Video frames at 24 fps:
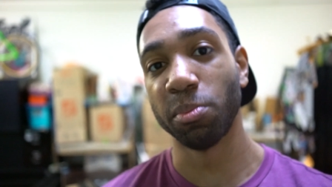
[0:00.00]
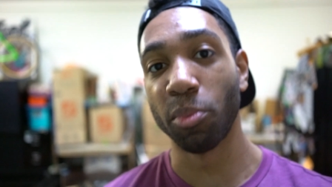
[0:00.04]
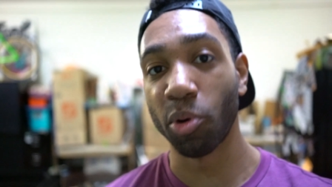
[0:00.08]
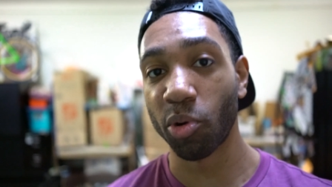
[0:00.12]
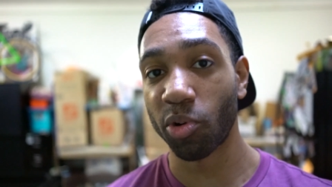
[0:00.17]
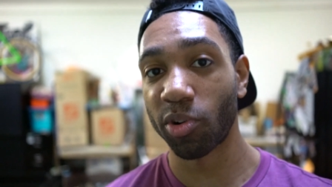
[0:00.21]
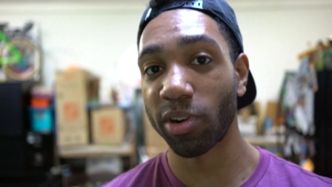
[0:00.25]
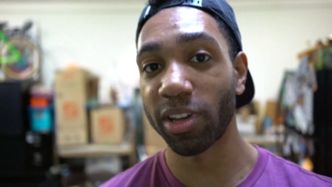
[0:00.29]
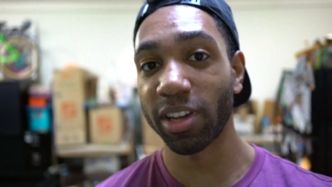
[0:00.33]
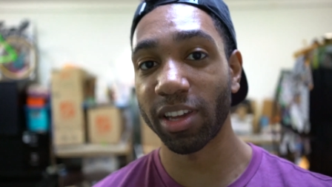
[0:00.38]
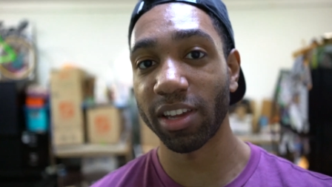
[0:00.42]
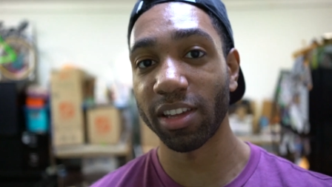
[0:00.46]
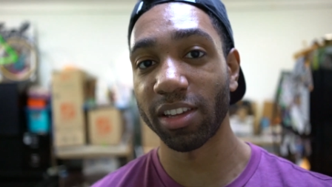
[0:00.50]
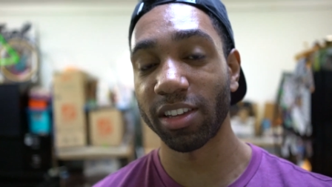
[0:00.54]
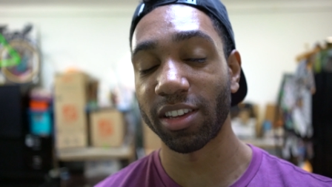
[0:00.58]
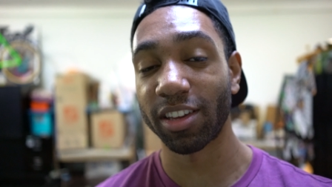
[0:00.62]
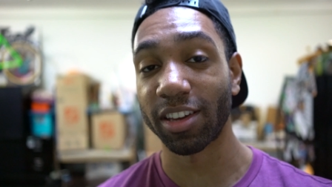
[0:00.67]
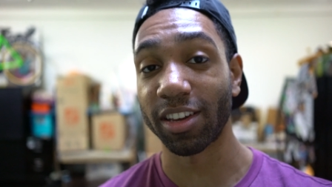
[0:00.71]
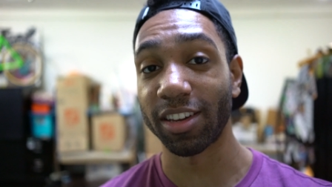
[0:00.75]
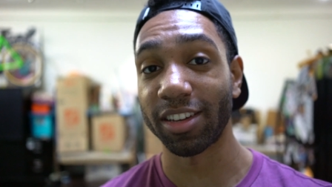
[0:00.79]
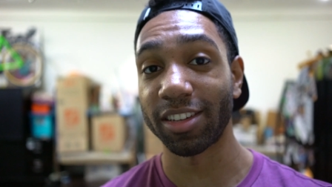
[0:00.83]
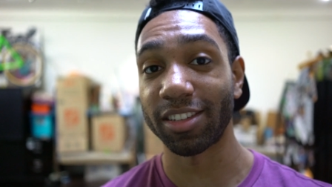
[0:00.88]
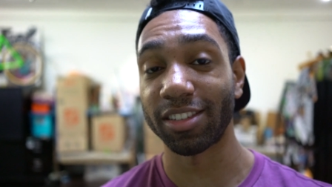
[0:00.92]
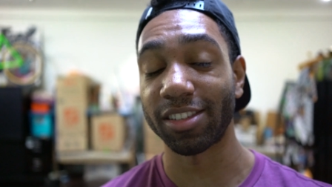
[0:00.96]
morning
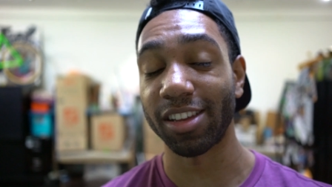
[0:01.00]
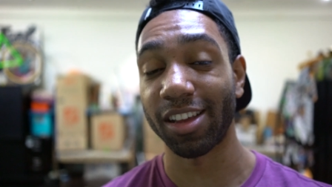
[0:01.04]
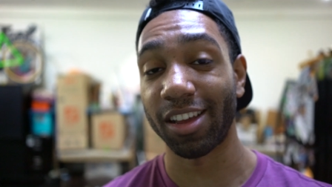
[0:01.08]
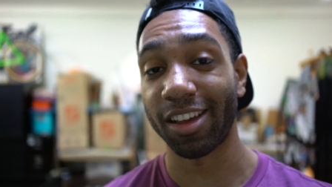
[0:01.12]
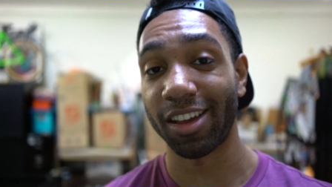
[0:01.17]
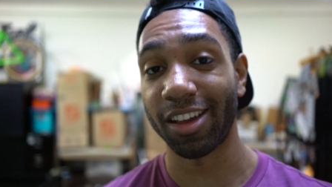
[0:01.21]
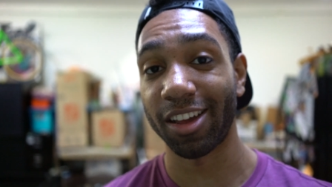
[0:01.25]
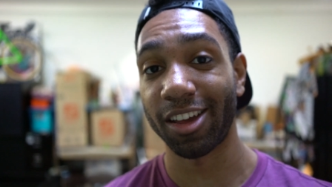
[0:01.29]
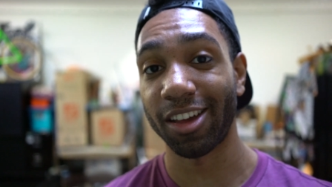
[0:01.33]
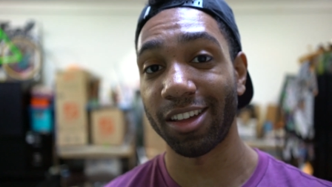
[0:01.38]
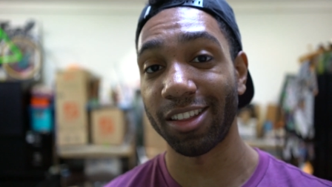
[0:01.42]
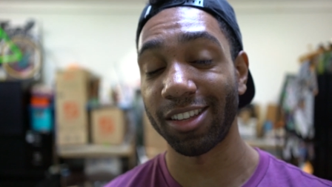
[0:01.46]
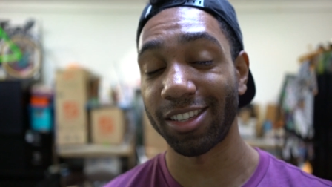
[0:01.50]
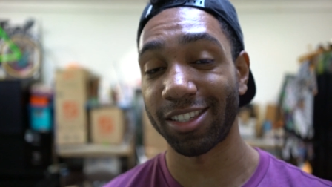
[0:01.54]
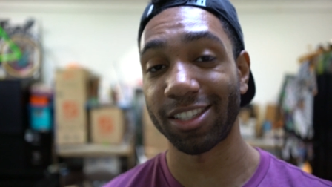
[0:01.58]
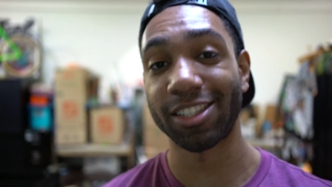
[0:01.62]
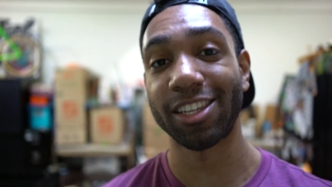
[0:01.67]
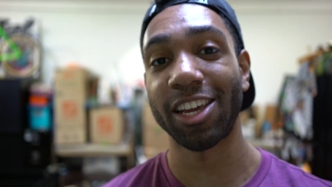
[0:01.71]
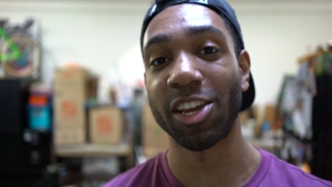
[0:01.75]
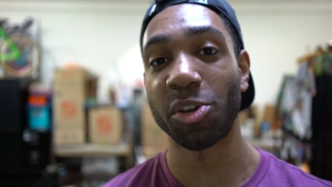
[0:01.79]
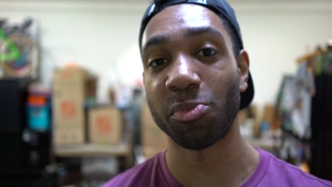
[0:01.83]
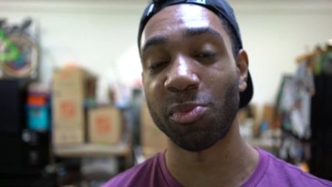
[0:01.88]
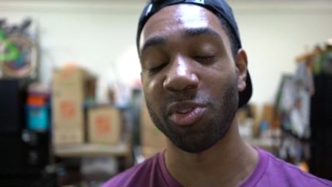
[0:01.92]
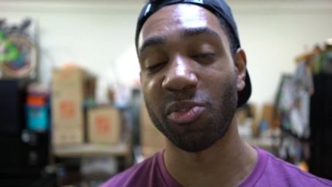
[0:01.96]
because this is
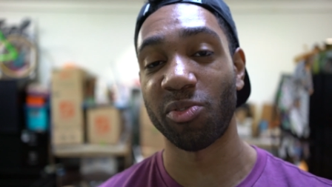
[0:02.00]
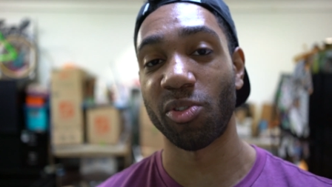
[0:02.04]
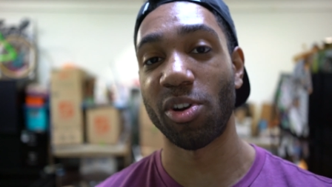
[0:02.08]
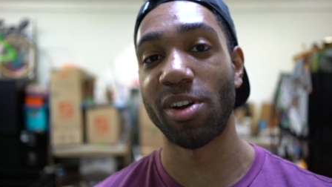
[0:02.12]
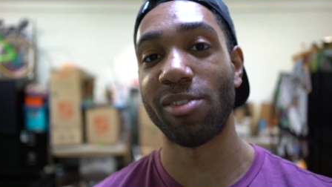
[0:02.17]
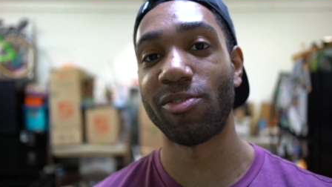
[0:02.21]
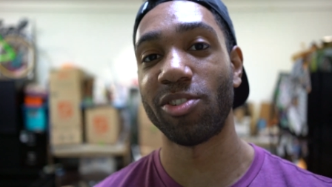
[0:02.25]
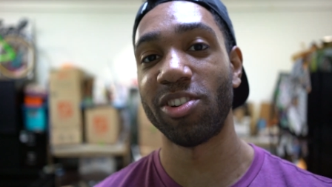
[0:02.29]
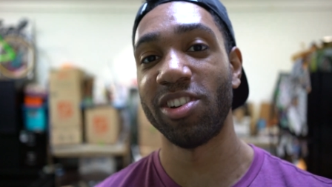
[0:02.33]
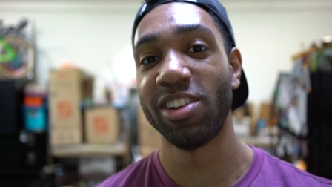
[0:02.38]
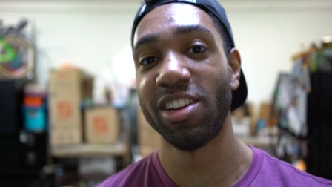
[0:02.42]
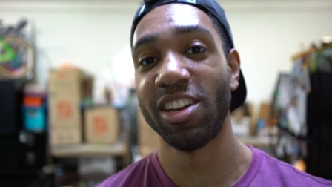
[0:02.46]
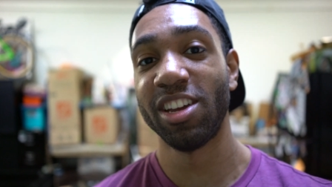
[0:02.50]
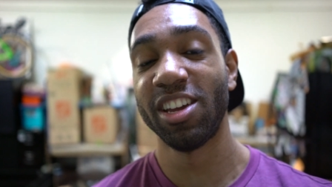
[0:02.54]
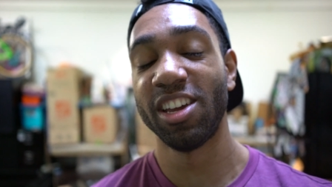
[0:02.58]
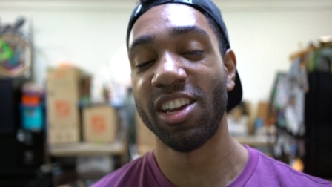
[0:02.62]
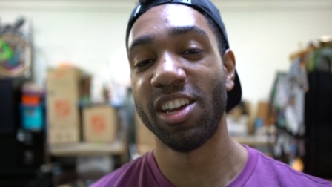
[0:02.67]
taking me forever,